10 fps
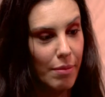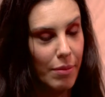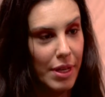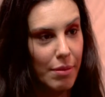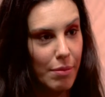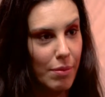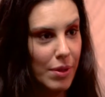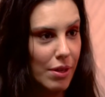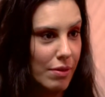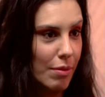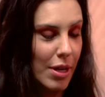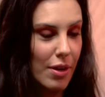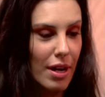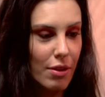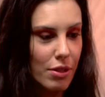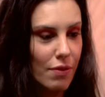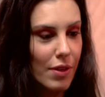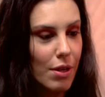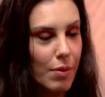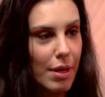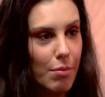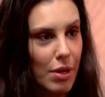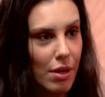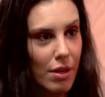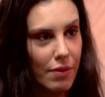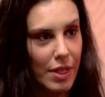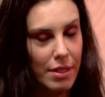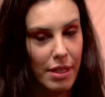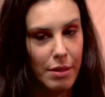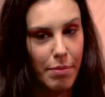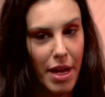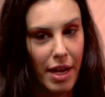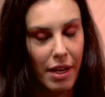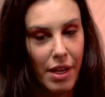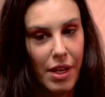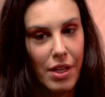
we can, you know, no matter how severe, we can bring all of these things back.